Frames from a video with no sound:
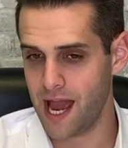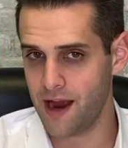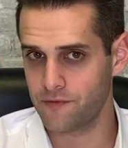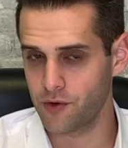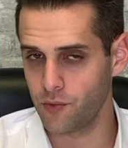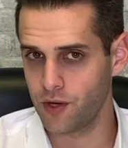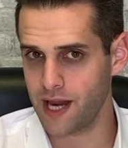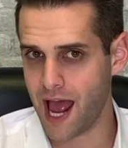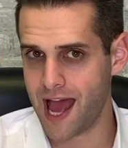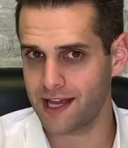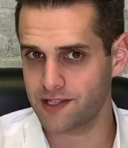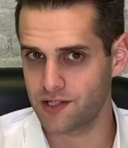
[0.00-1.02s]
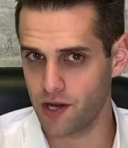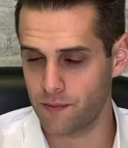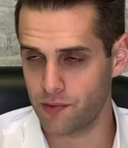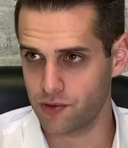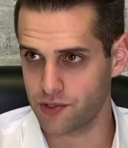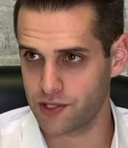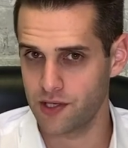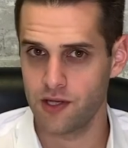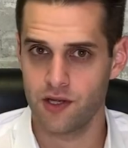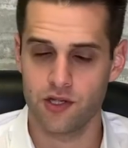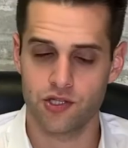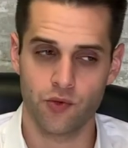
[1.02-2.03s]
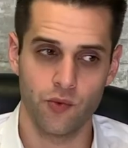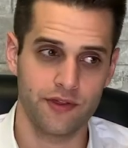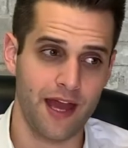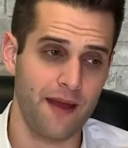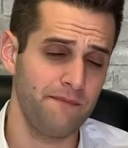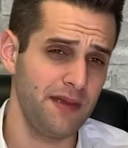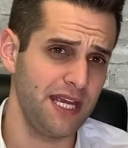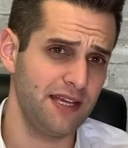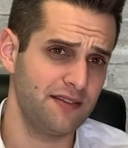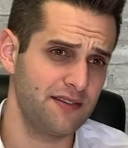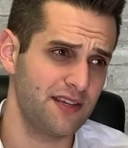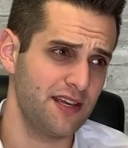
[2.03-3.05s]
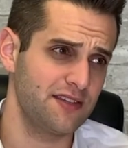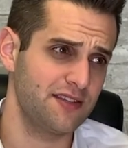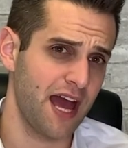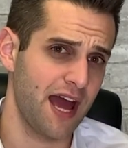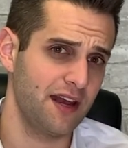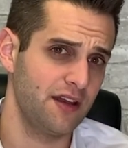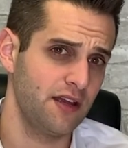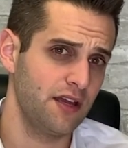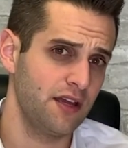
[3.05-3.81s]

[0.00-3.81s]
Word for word: Everyone has numbers. So what that means is that